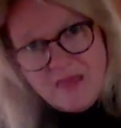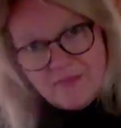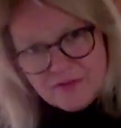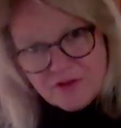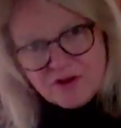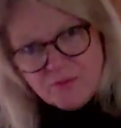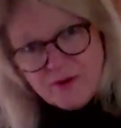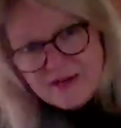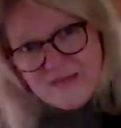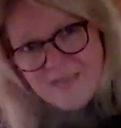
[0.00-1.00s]
They start to
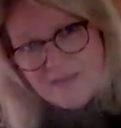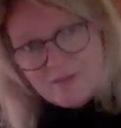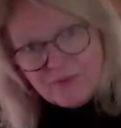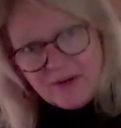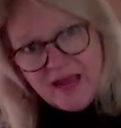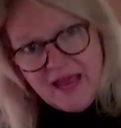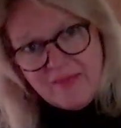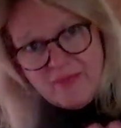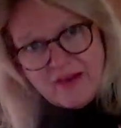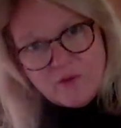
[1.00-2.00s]
break down,
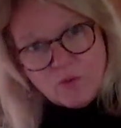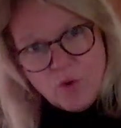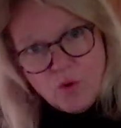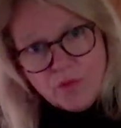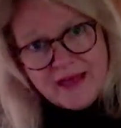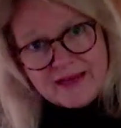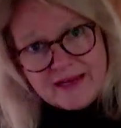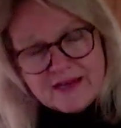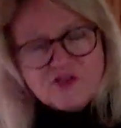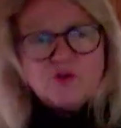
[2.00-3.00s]
and they don't hold that
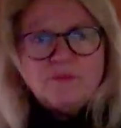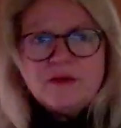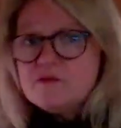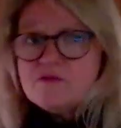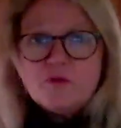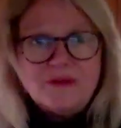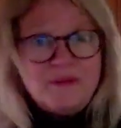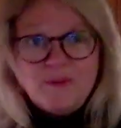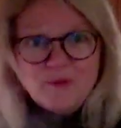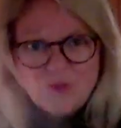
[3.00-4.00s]
texture because so many
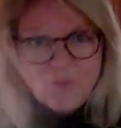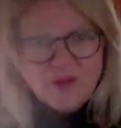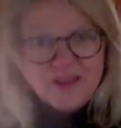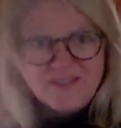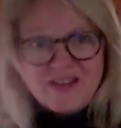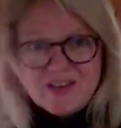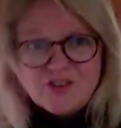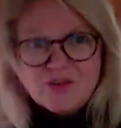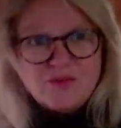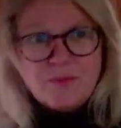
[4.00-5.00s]
people don't like the texture of